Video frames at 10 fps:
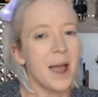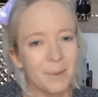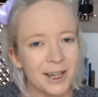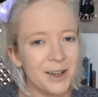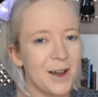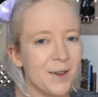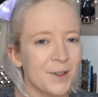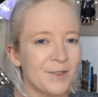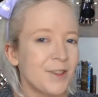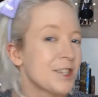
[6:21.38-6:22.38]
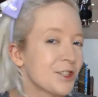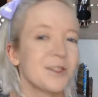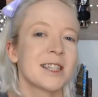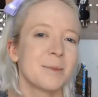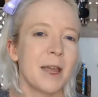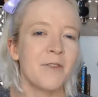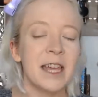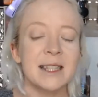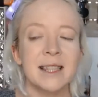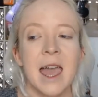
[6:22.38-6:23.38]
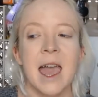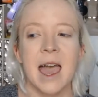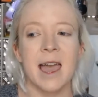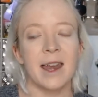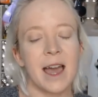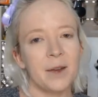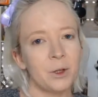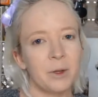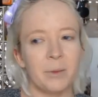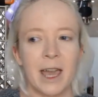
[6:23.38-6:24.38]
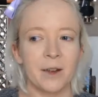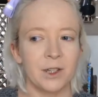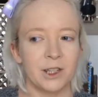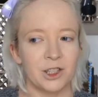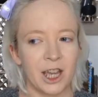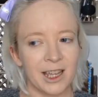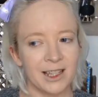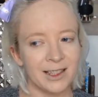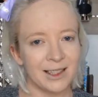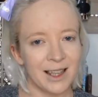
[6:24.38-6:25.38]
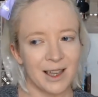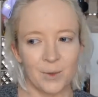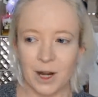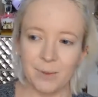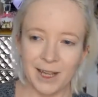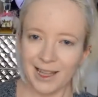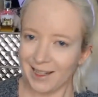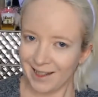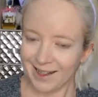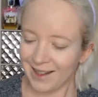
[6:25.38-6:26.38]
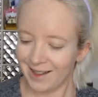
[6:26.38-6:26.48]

I'm going to go off and finish the rest of my face, and I will be back with check-ins when I'm done.